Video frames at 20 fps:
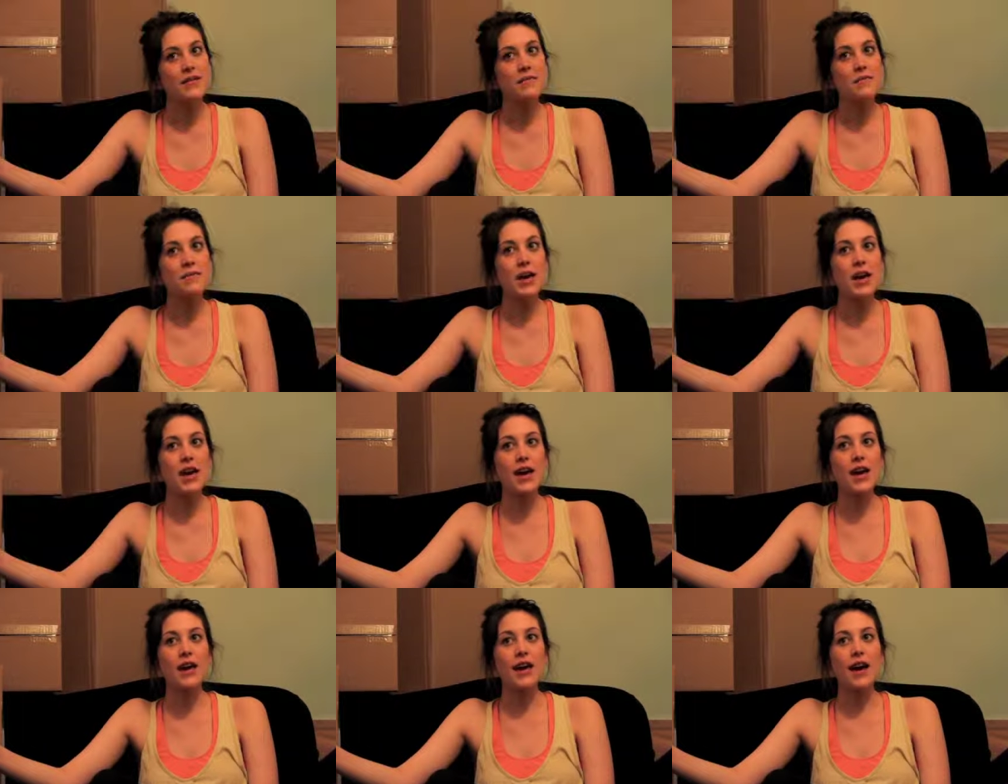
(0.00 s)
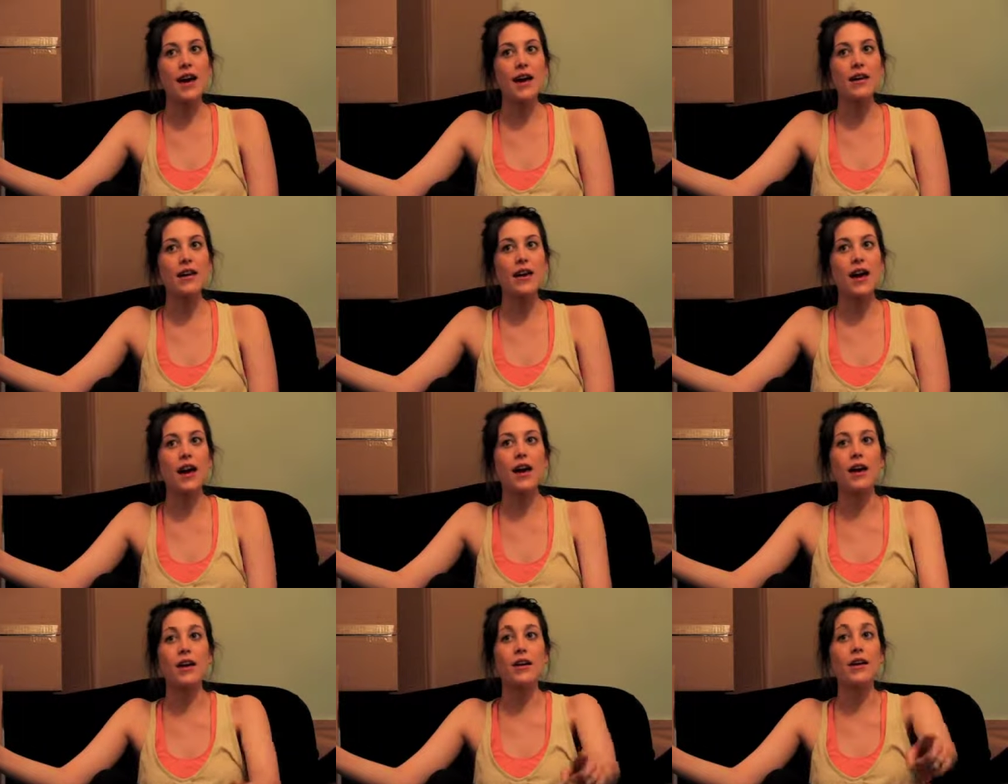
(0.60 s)
Me and
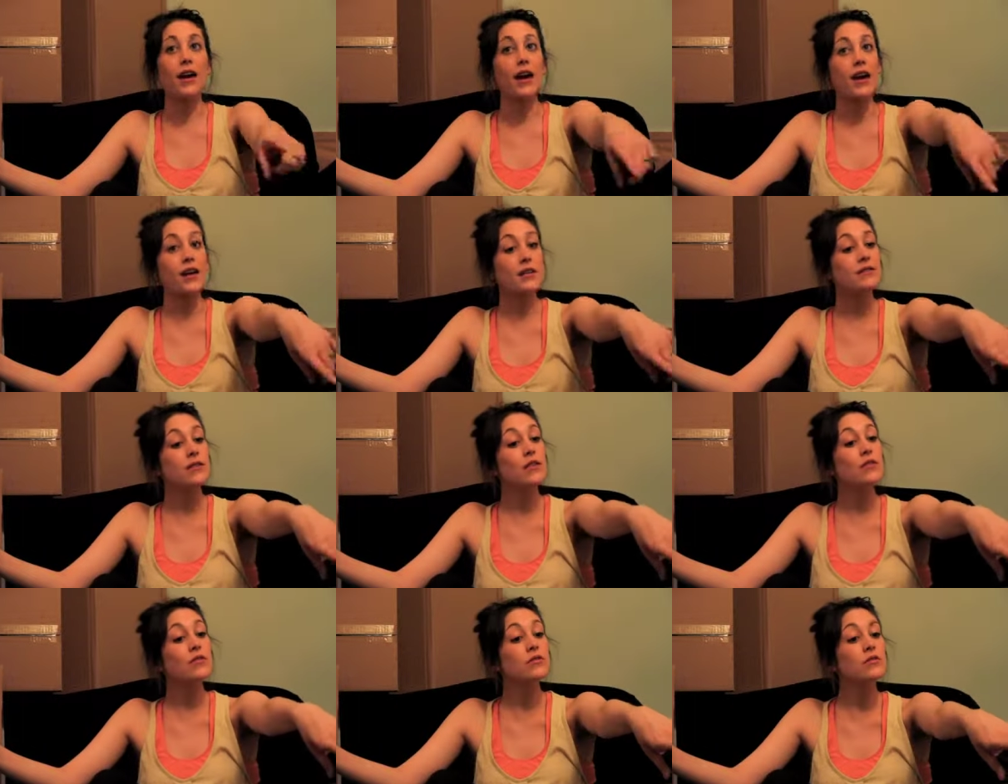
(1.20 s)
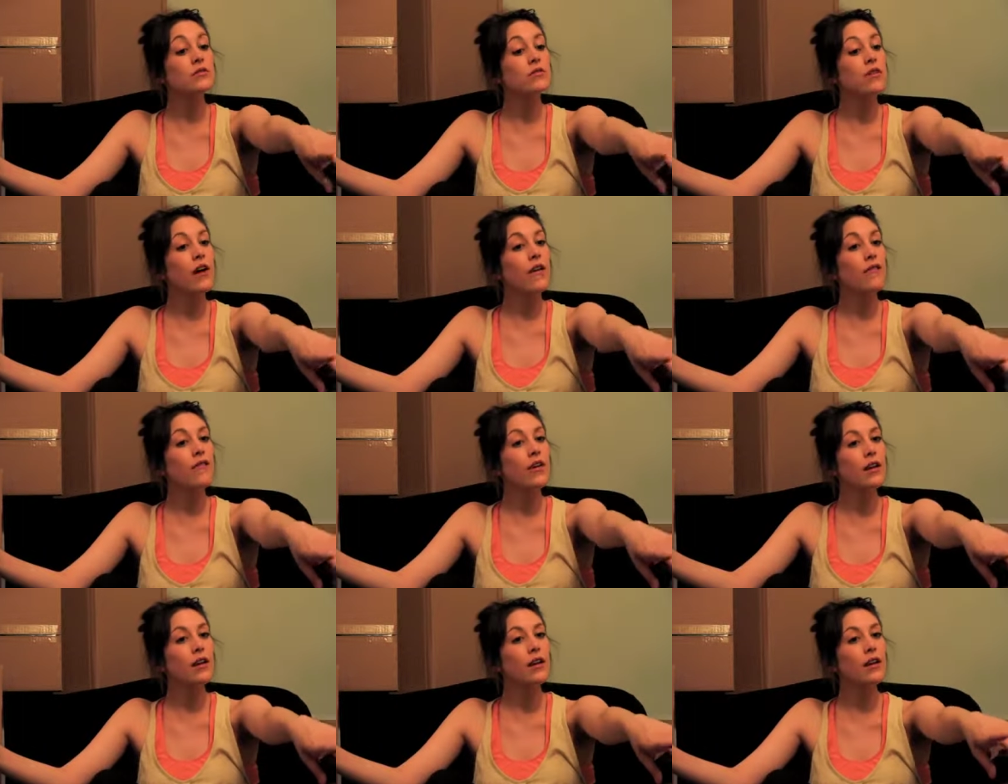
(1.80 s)
Cake and Toaster
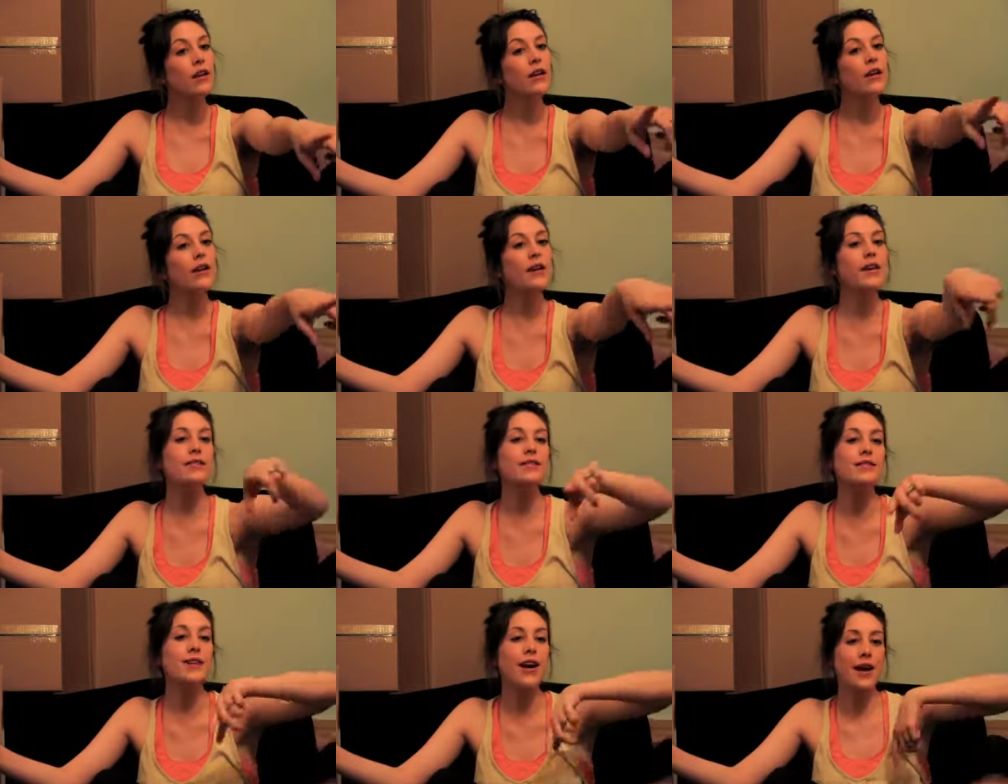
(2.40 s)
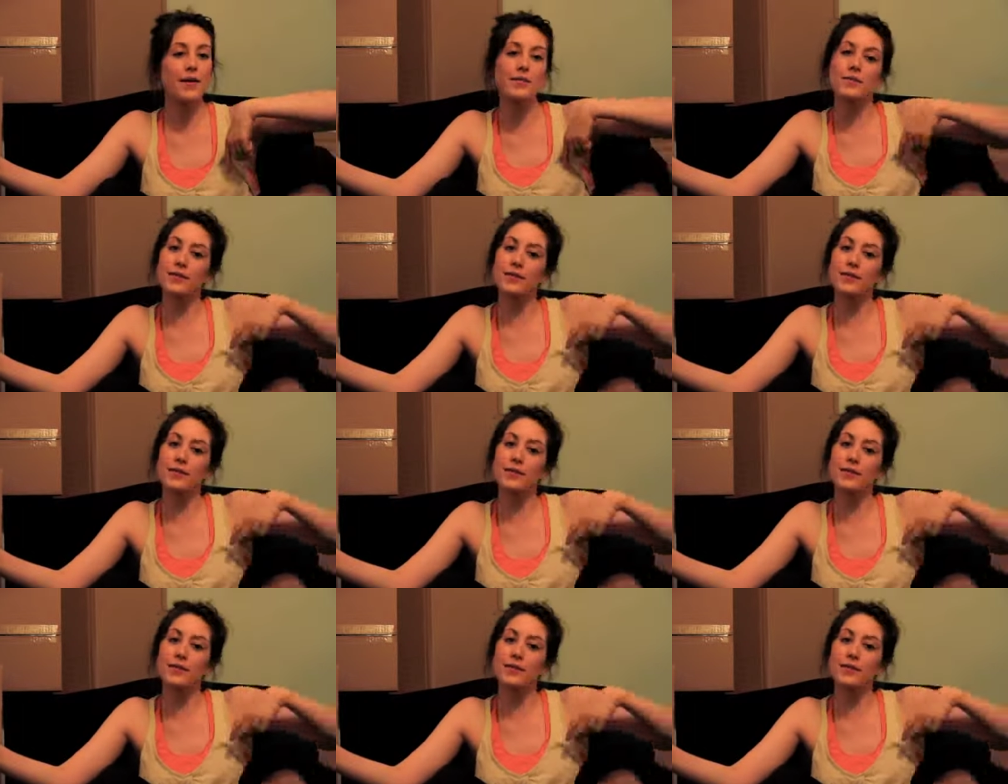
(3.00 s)
Oven in Times